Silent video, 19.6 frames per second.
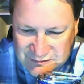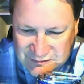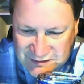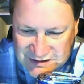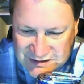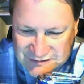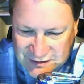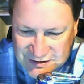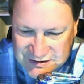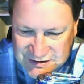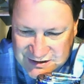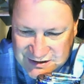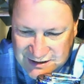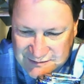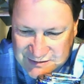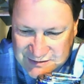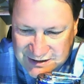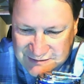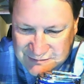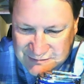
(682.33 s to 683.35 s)

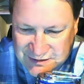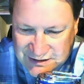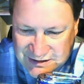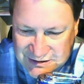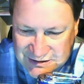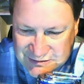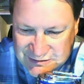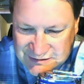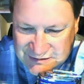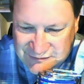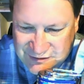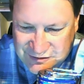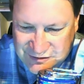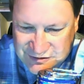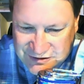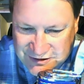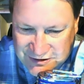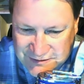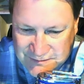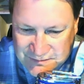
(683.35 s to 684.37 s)
franchise-type money into his
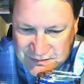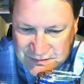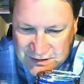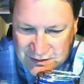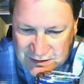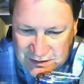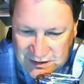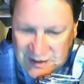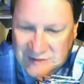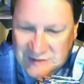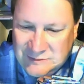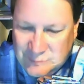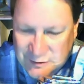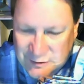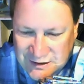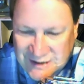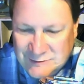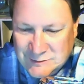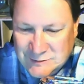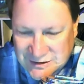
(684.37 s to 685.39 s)
future. We're
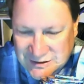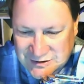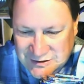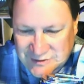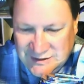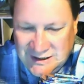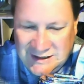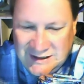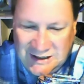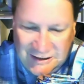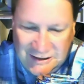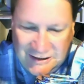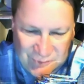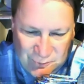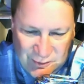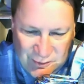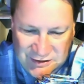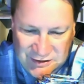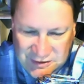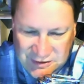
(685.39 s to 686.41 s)
not there yet after
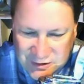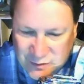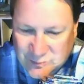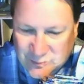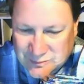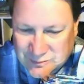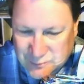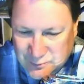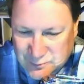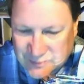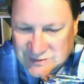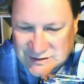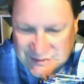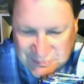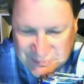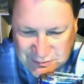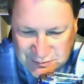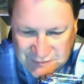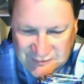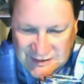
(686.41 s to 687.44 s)
1 year where we're willing
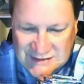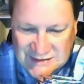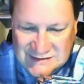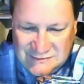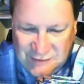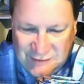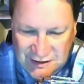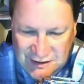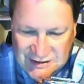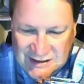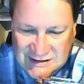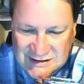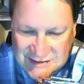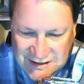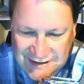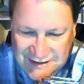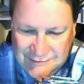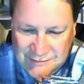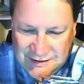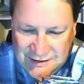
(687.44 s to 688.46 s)
to invest
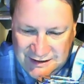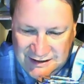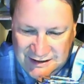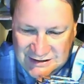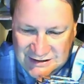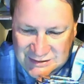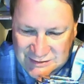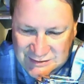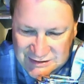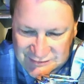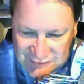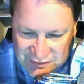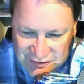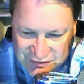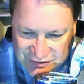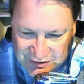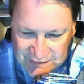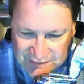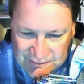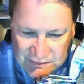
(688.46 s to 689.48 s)
franchise-type money into his
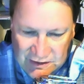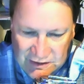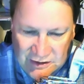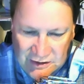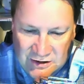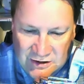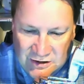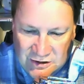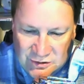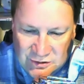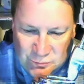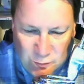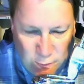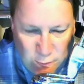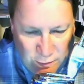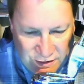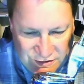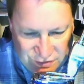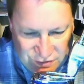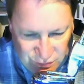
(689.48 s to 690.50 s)
future. Mm-hmm. Do it
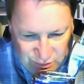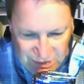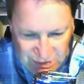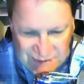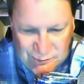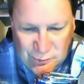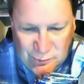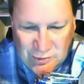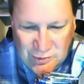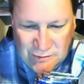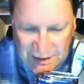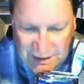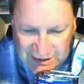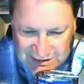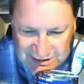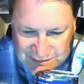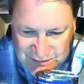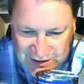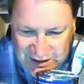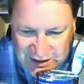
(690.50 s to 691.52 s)
once or twice more. Make
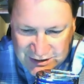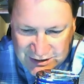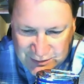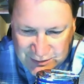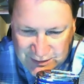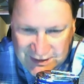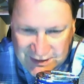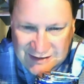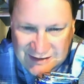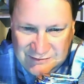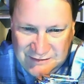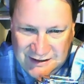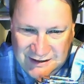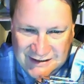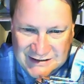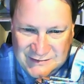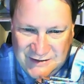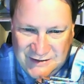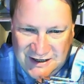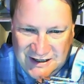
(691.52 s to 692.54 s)
us pay. Go ahead and make
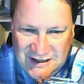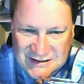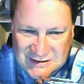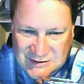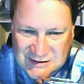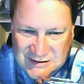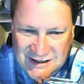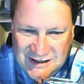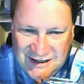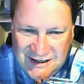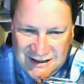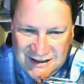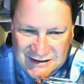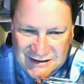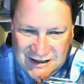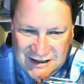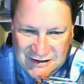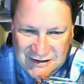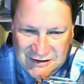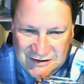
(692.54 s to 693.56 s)
us pay. So he's laying it
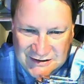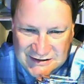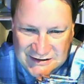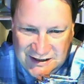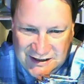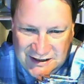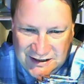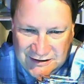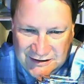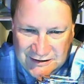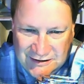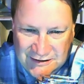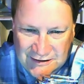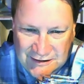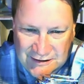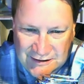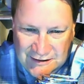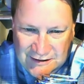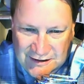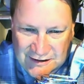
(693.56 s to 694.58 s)
down there. He's saying,
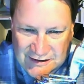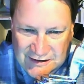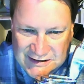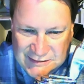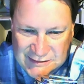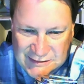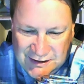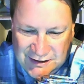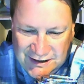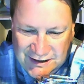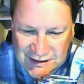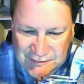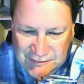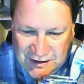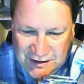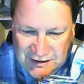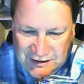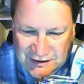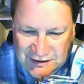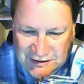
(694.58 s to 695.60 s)
and this is what I like
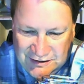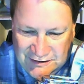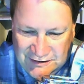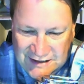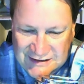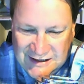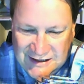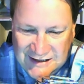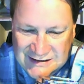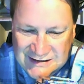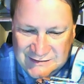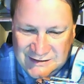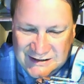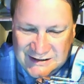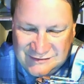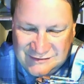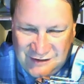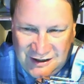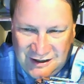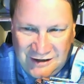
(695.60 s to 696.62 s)
about, that to me
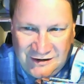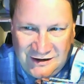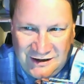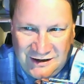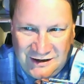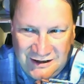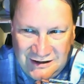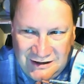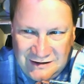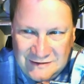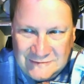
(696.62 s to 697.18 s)
is very,